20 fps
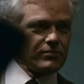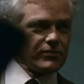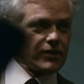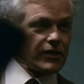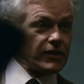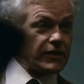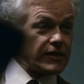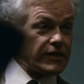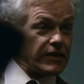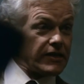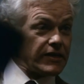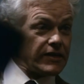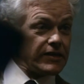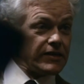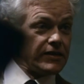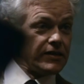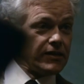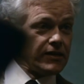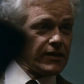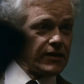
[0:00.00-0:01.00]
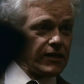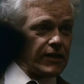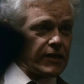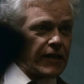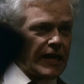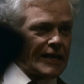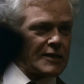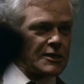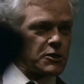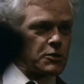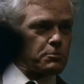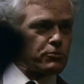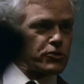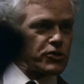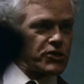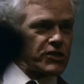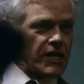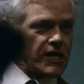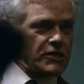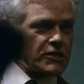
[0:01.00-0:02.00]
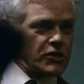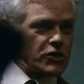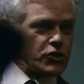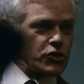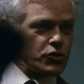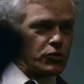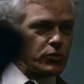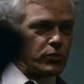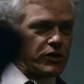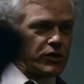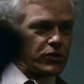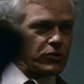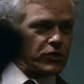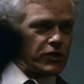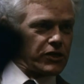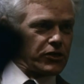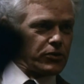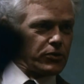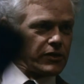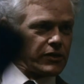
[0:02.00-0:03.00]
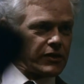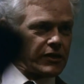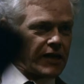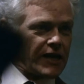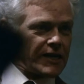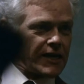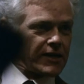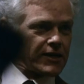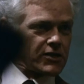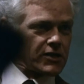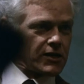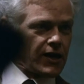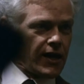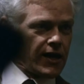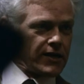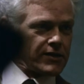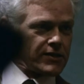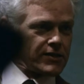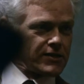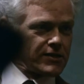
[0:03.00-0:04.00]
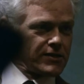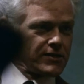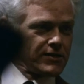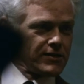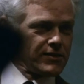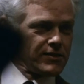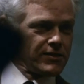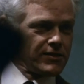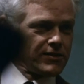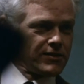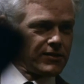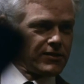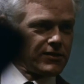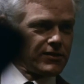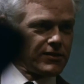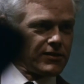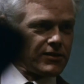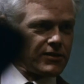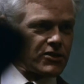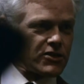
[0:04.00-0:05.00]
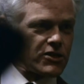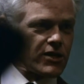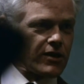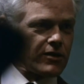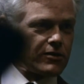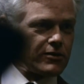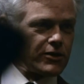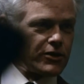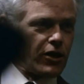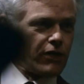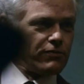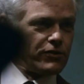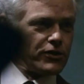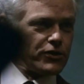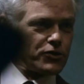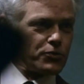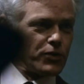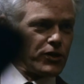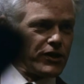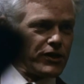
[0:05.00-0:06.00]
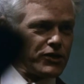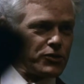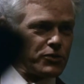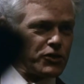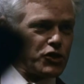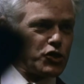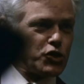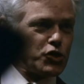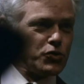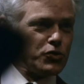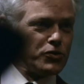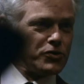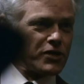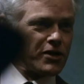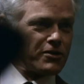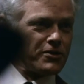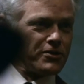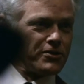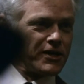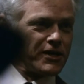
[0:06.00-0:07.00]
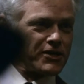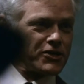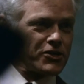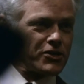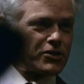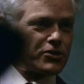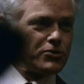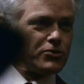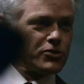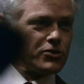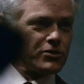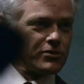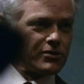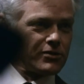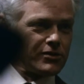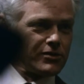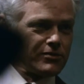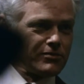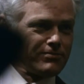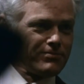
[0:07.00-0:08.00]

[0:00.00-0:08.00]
Indeed. And that is the precise issue we shall deal with in our next class. The subtle and obvious ways we choose our own executions.